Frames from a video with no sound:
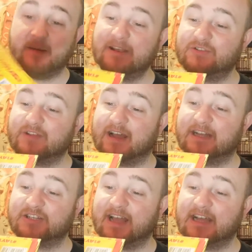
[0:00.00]
I might do that
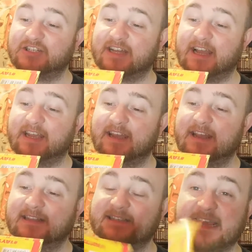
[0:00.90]
actually. Hashtag
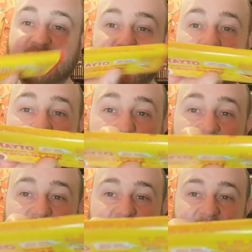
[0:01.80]
Tayto
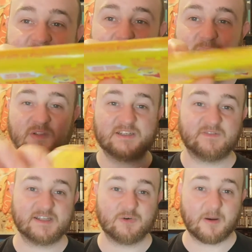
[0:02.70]
happy. Put this
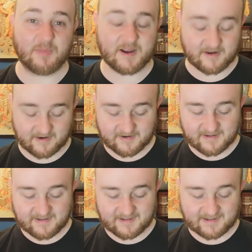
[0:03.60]
video up there,
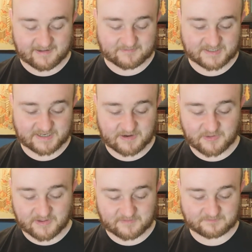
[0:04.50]
see how
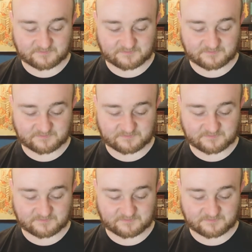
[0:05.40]
they